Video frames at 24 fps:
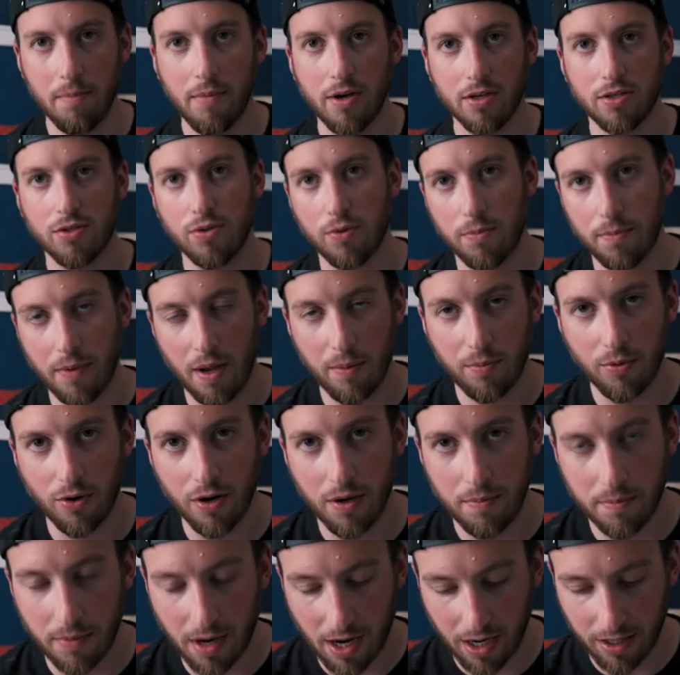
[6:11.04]
muscle memory,
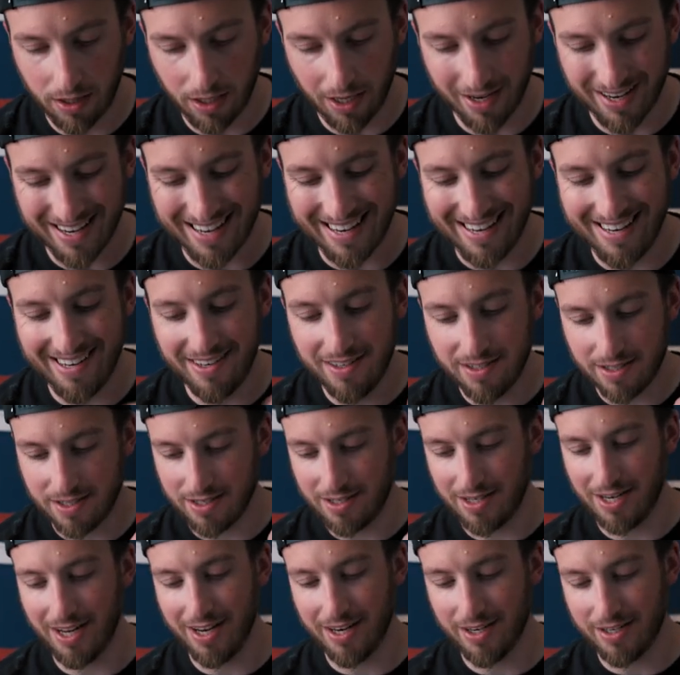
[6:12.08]
my like
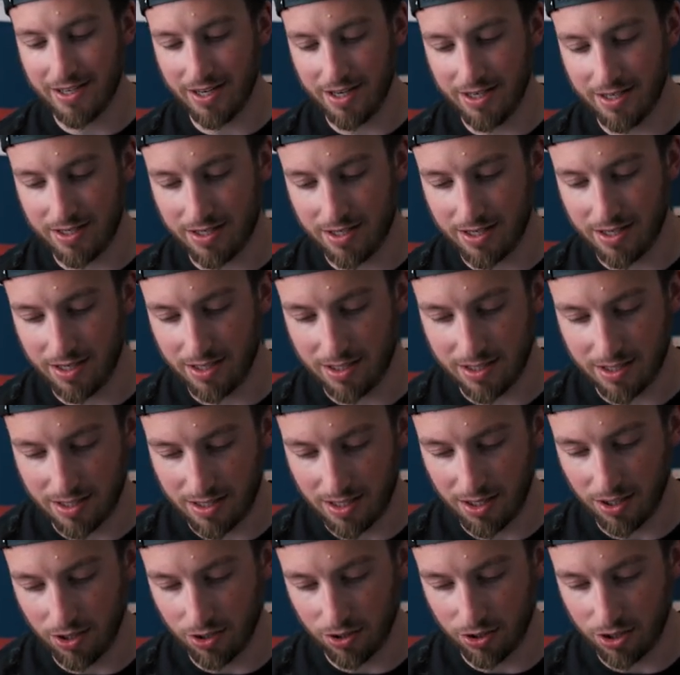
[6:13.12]
instinct is to
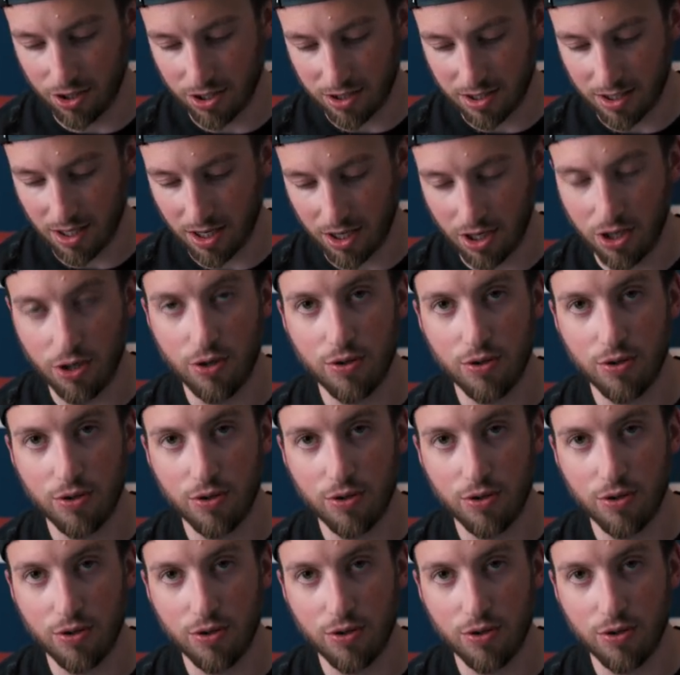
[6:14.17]
still just like